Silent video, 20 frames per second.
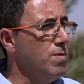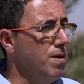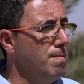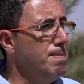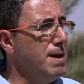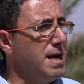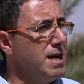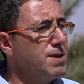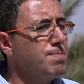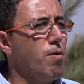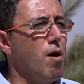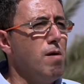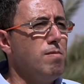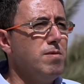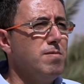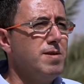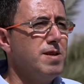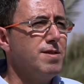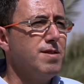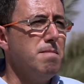But the biggest
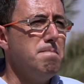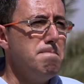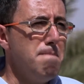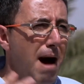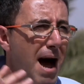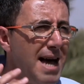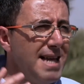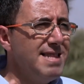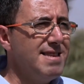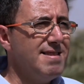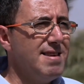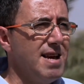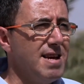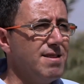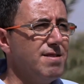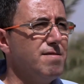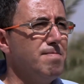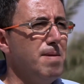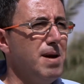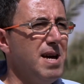problem is the
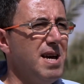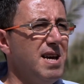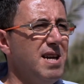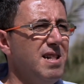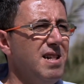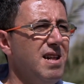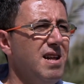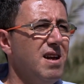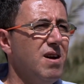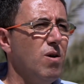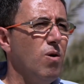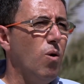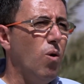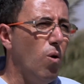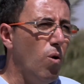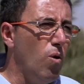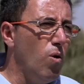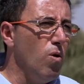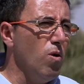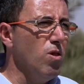mindset has been
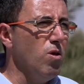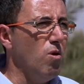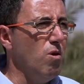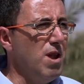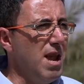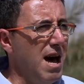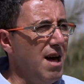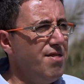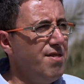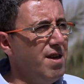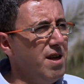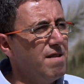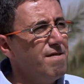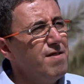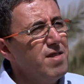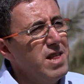all or nothing.